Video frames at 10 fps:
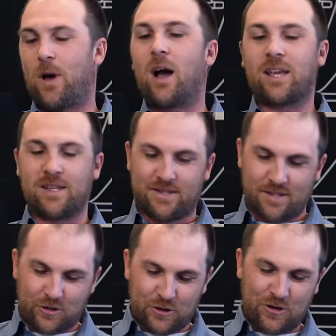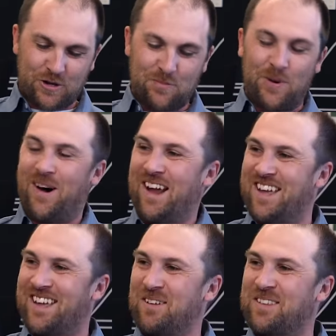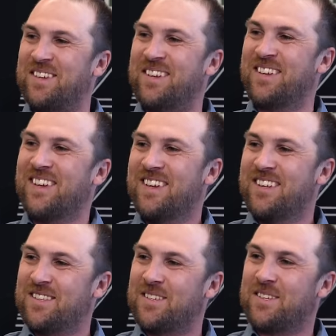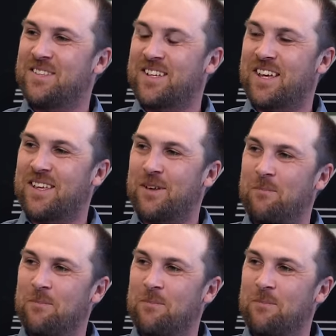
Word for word: I guess you've got to combine it to, to, to get there.